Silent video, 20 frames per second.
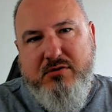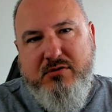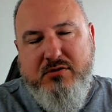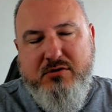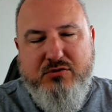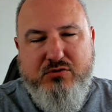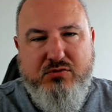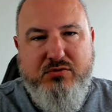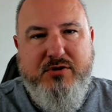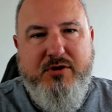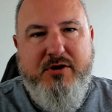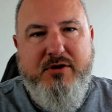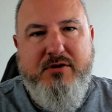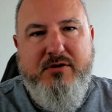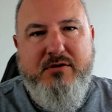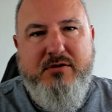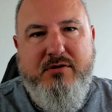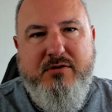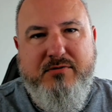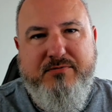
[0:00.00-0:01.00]
uh,
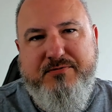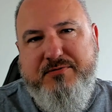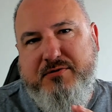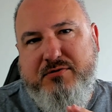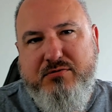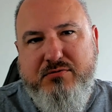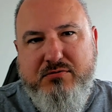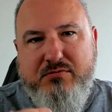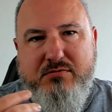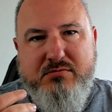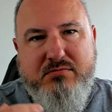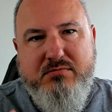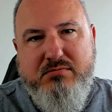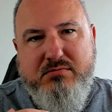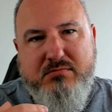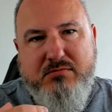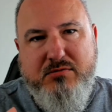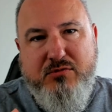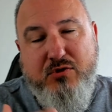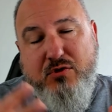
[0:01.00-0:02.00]
today if you
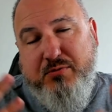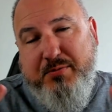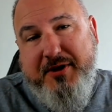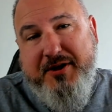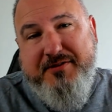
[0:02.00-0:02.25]
know